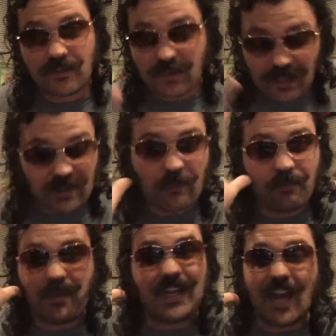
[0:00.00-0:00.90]
the the
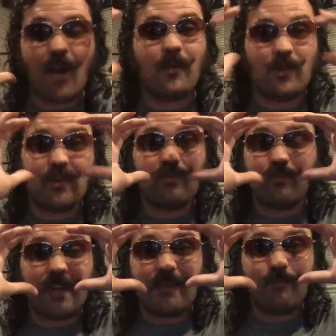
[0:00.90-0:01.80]
big helmet, the
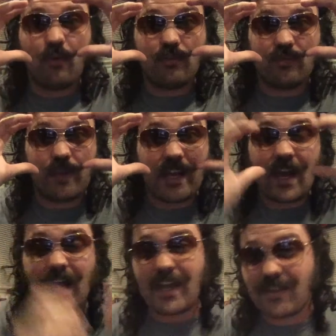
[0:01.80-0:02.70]
big bulging red
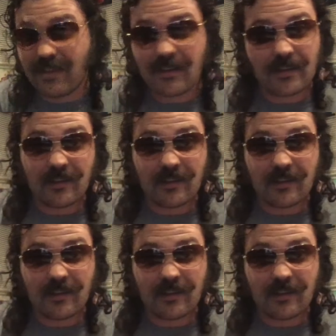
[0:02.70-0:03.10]
eyes.